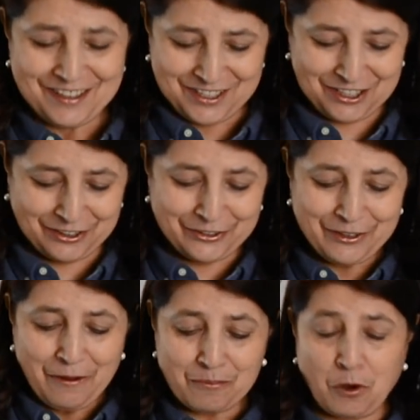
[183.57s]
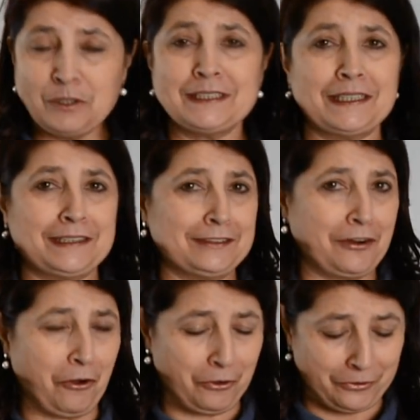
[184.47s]
So most scissors
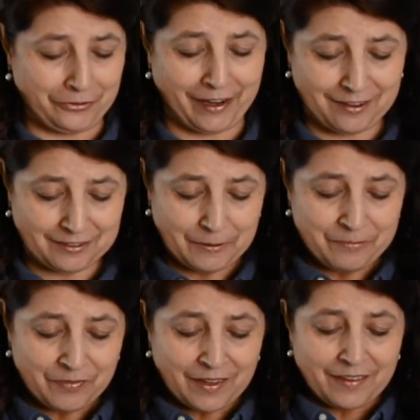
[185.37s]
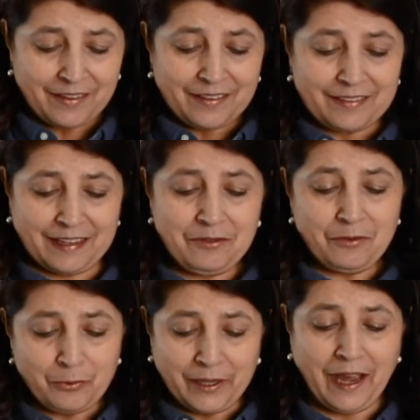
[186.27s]
are hollow ground.
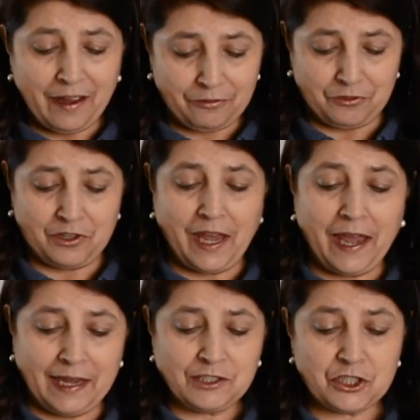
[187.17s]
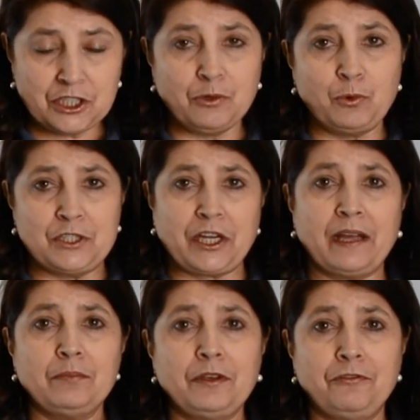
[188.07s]
Then we have the edge, which
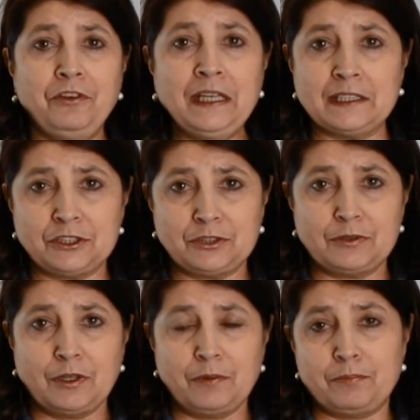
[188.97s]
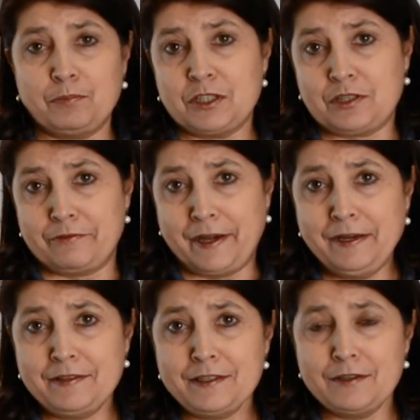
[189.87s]
can be finished
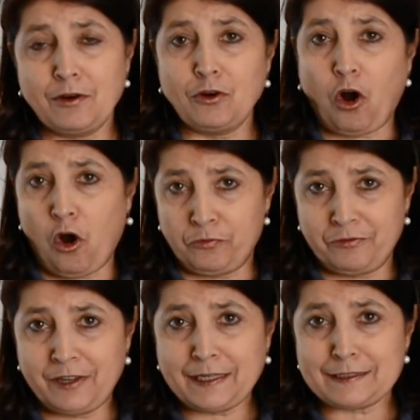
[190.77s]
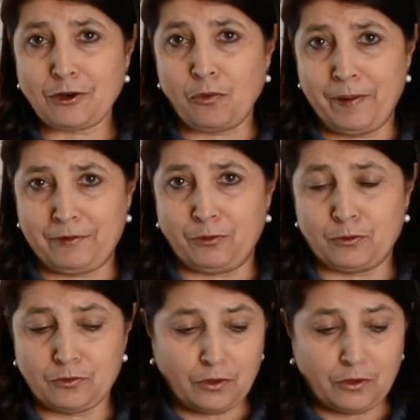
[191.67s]
serrated, convex or beveled.